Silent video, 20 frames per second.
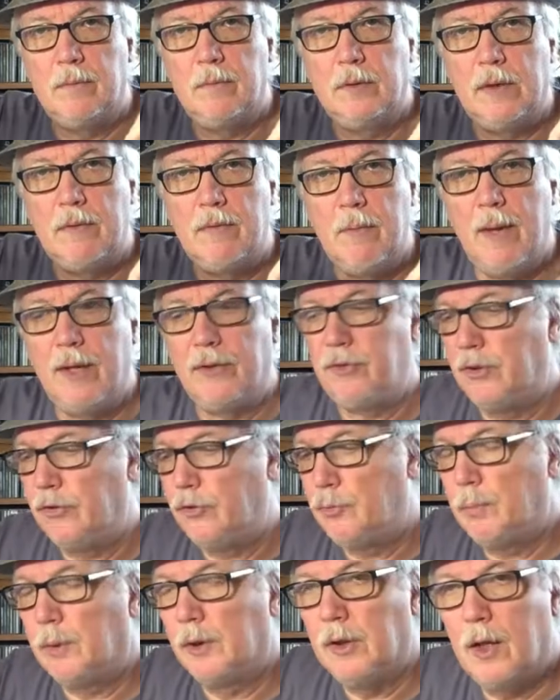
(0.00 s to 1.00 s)
leave a
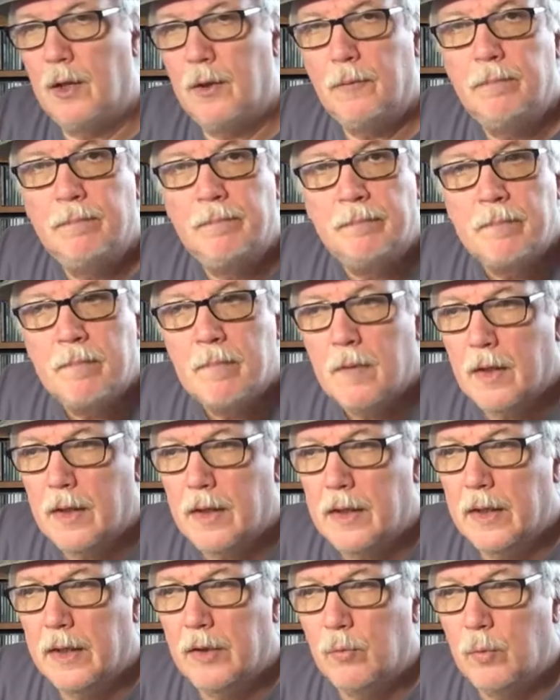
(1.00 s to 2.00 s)
message below,
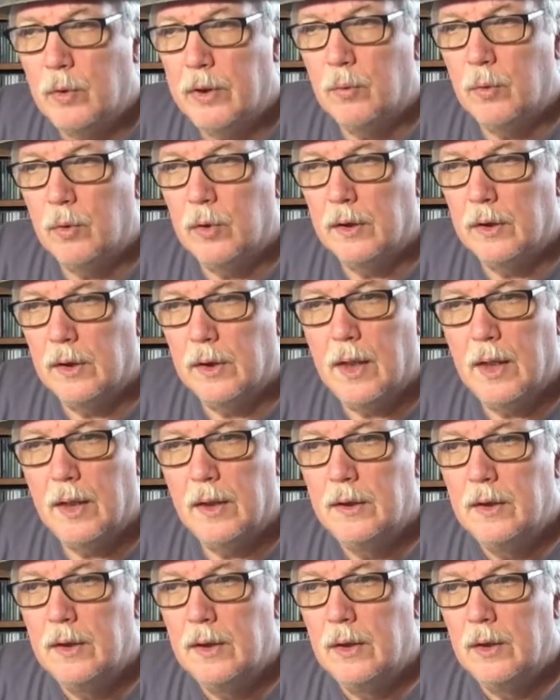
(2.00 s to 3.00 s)
and we
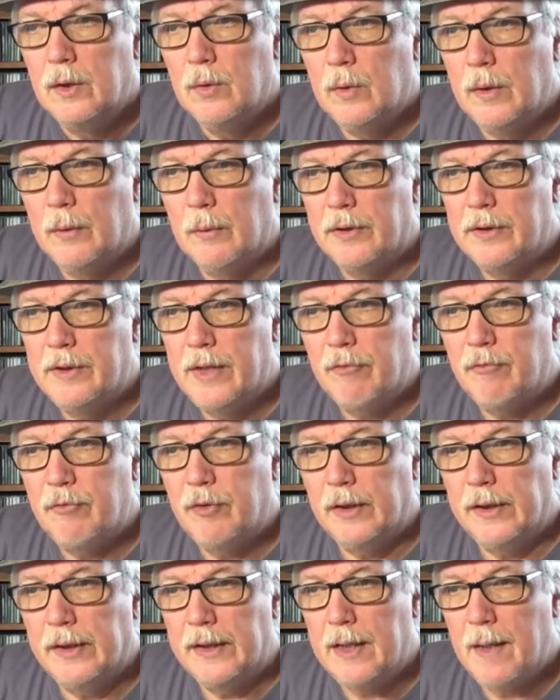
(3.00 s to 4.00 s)
will
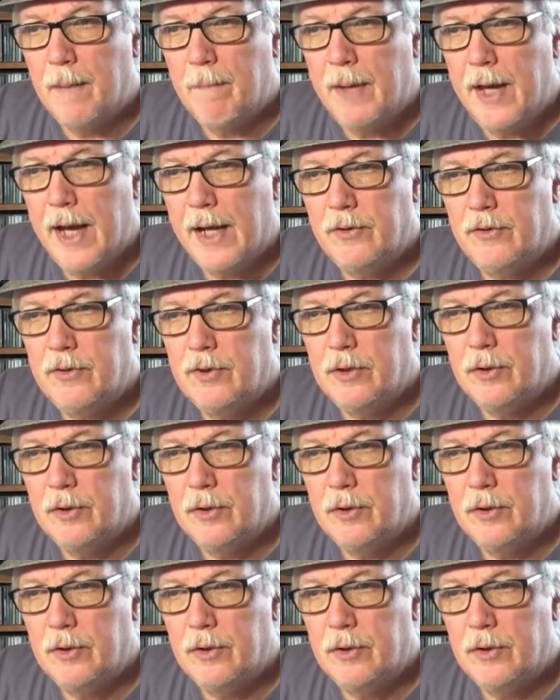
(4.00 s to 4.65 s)
definitely get back to